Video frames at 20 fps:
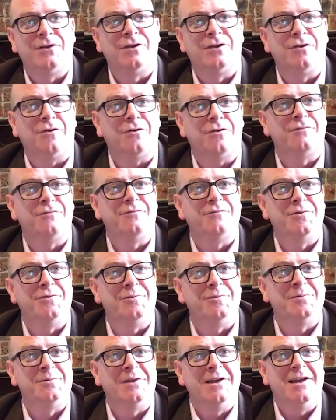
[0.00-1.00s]
locker
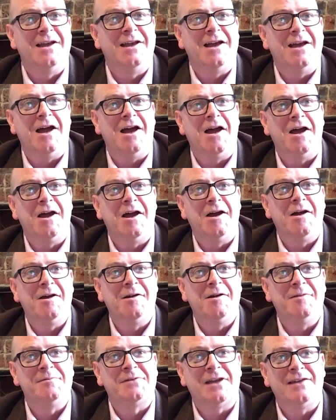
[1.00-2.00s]
room,
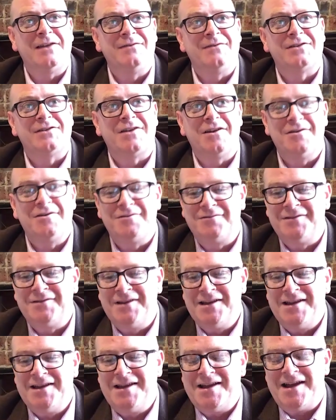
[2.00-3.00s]
Dave Stone
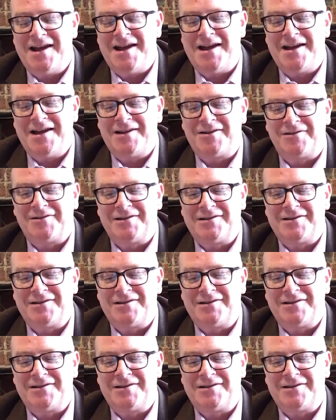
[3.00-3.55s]
got in